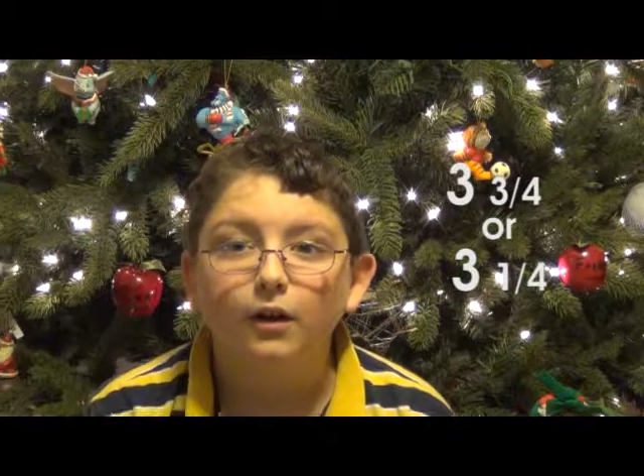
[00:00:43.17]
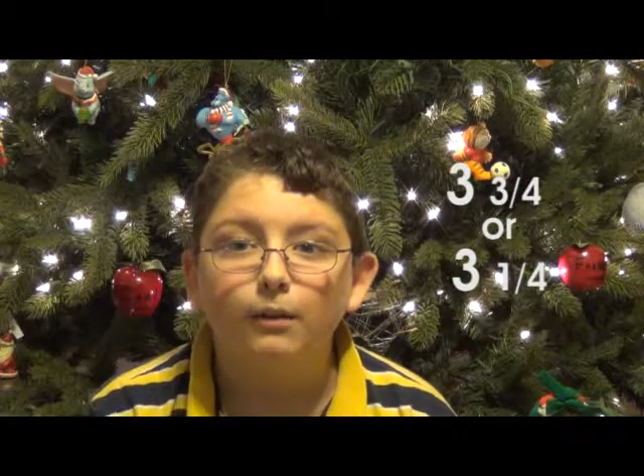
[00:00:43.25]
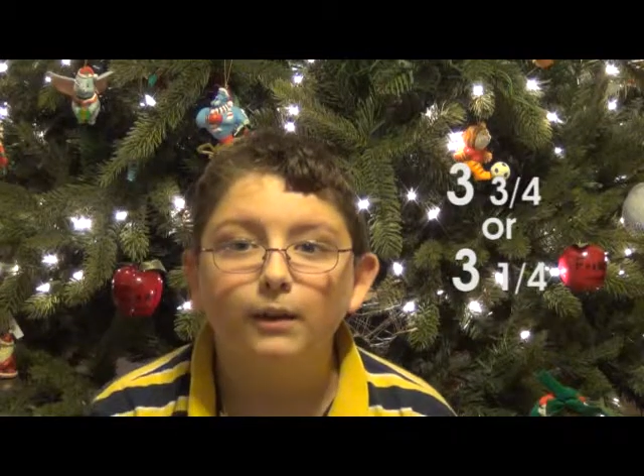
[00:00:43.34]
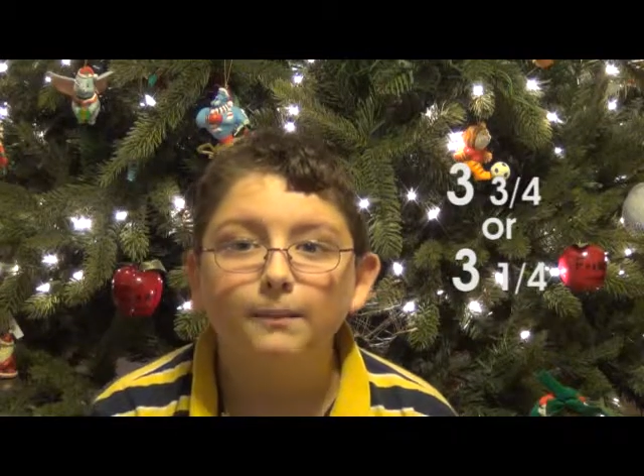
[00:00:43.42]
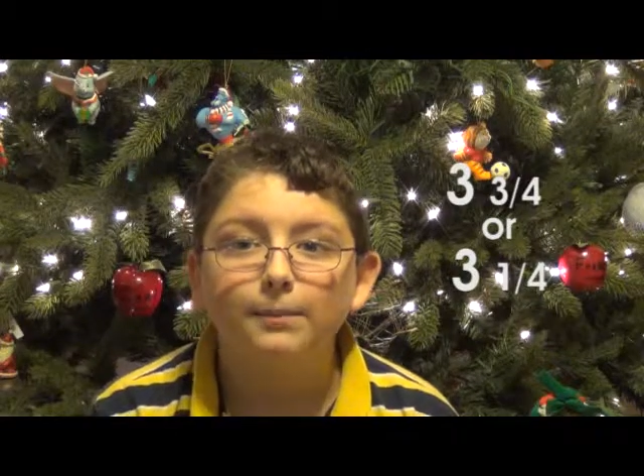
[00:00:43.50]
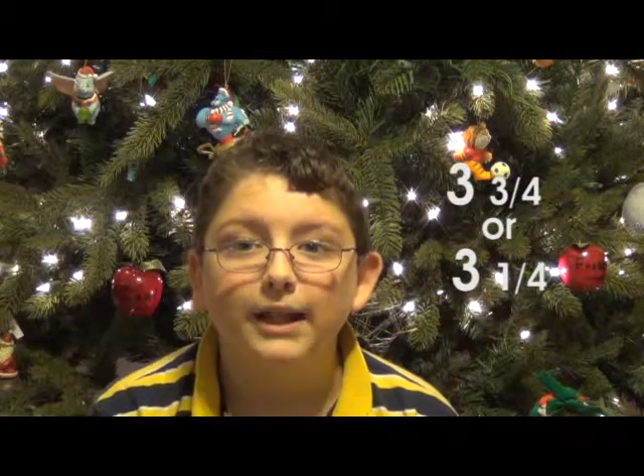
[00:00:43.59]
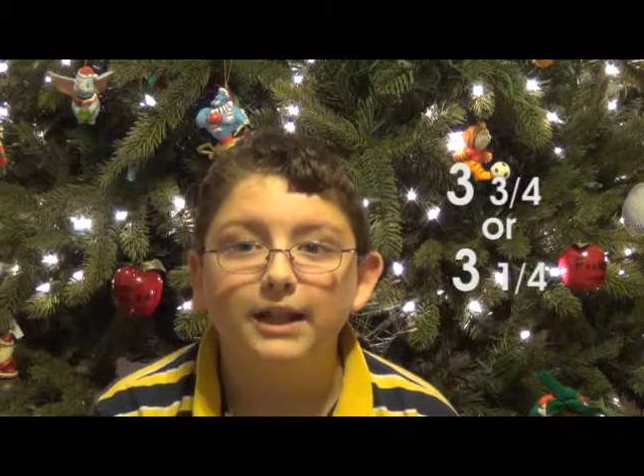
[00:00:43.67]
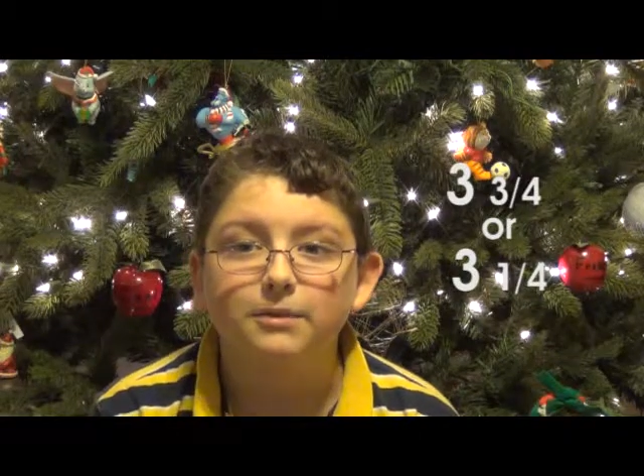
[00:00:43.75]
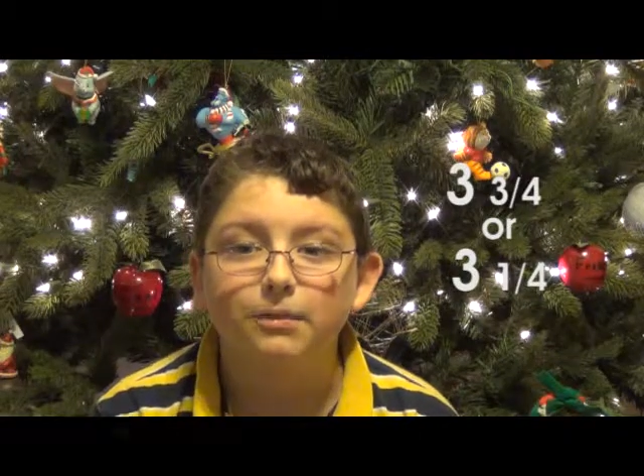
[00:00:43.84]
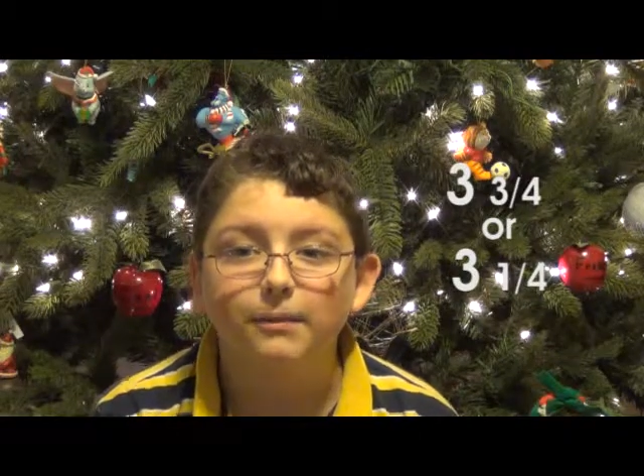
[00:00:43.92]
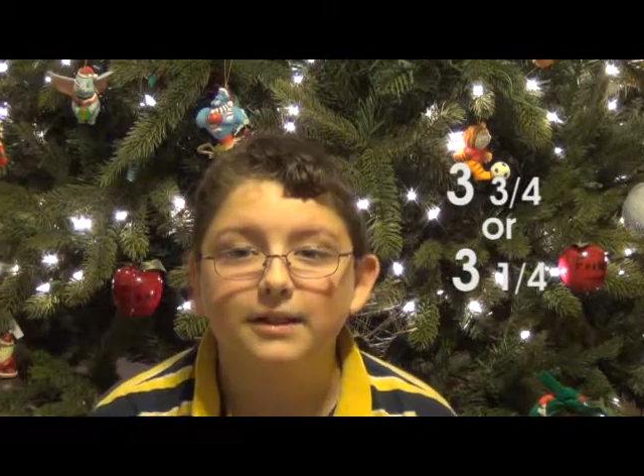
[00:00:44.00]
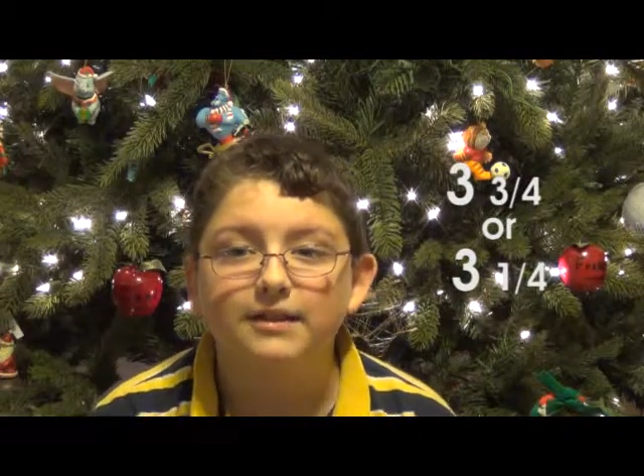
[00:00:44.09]
One place
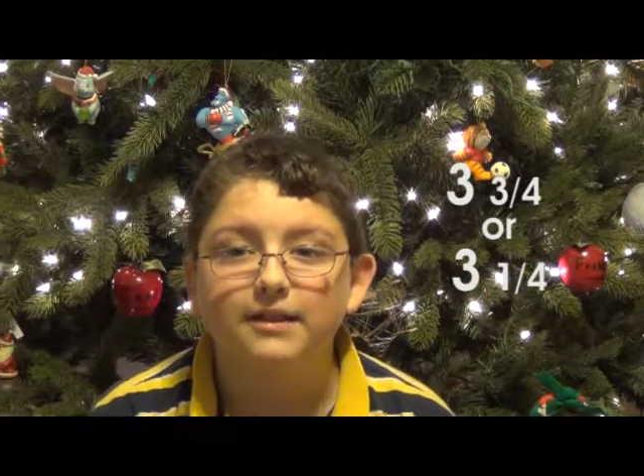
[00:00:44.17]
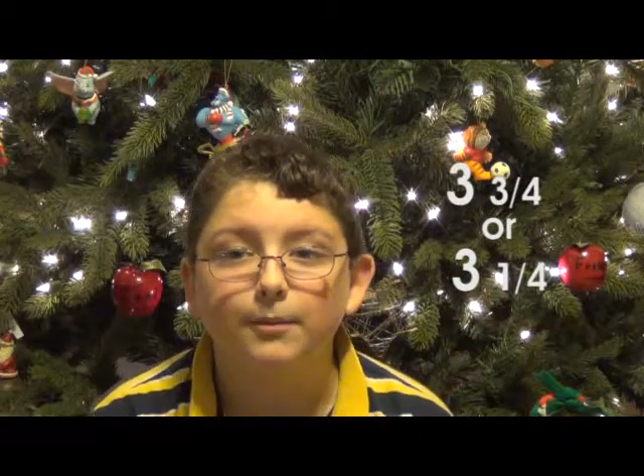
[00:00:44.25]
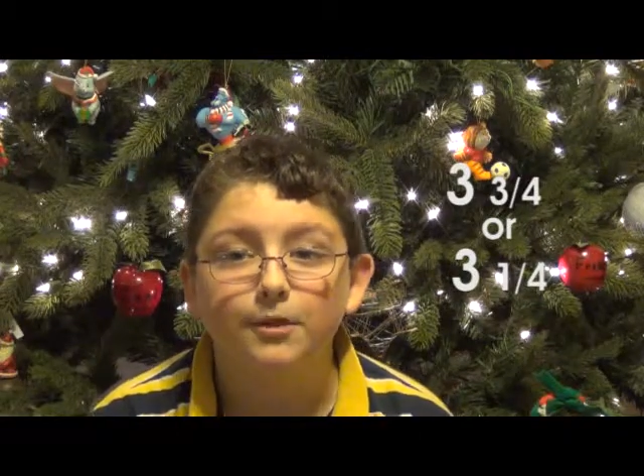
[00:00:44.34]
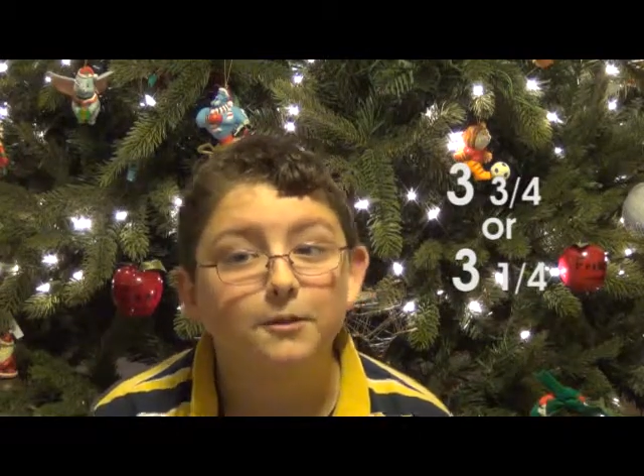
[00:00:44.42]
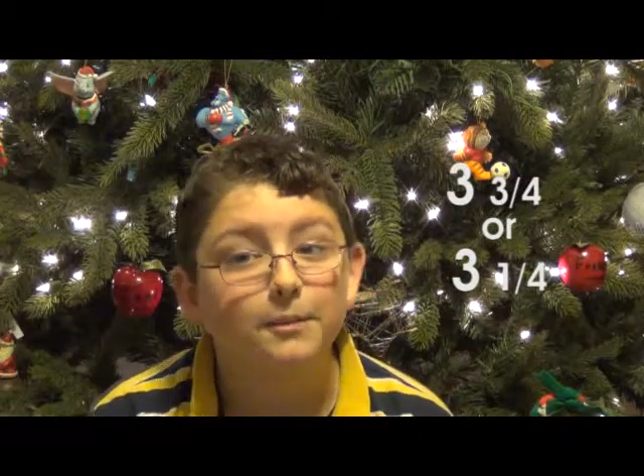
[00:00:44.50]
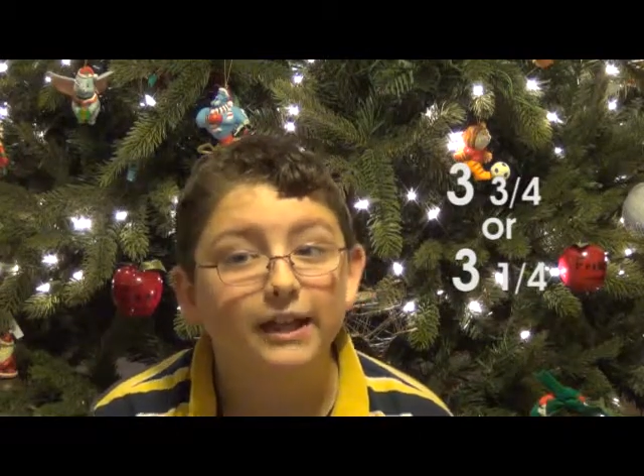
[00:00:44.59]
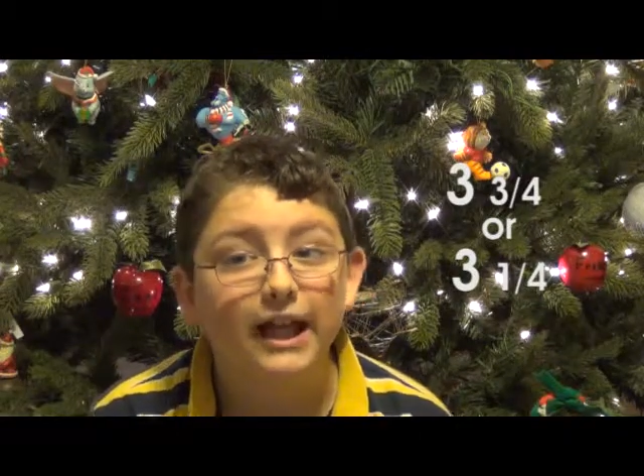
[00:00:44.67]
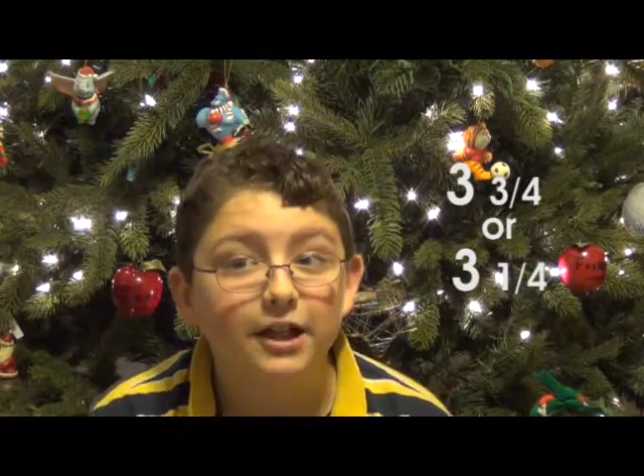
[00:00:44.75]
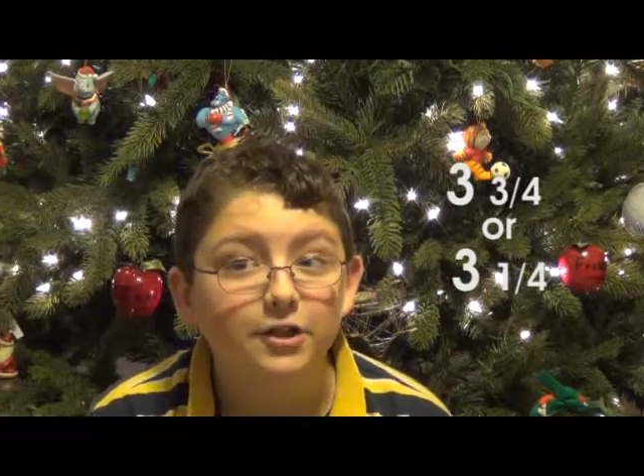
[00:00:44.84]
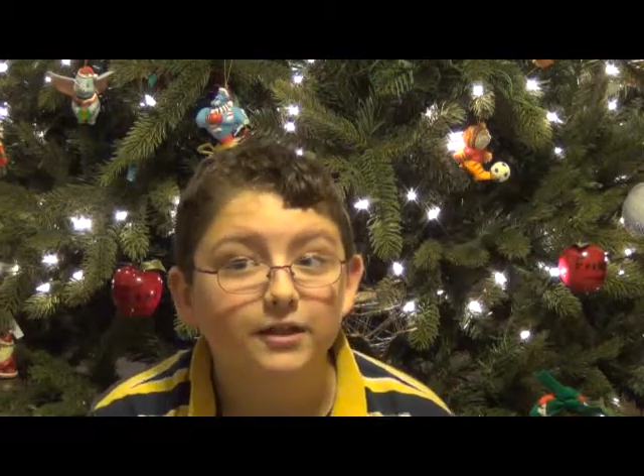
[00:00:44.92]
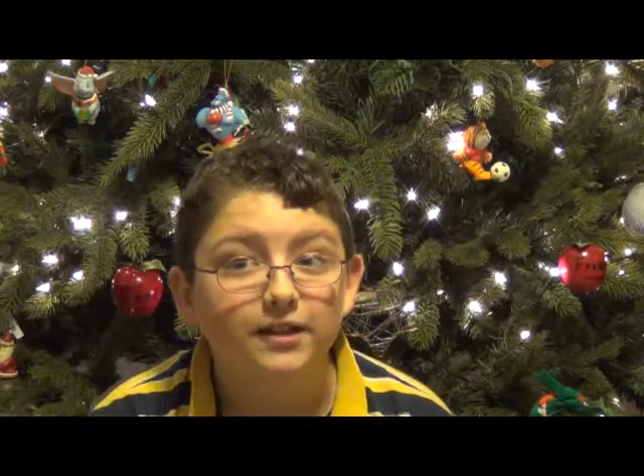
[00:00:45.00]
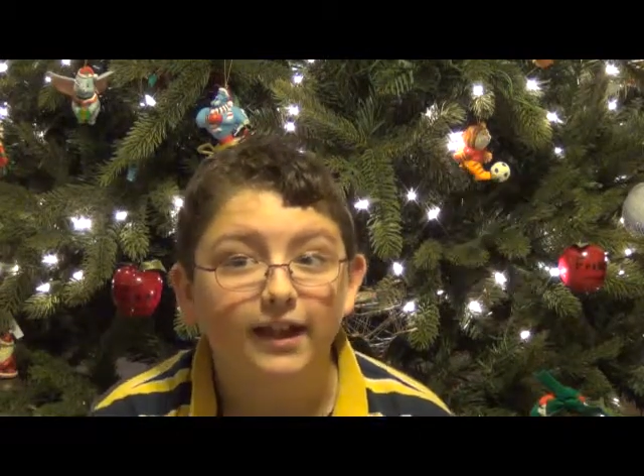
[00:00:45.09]
where we see multiplication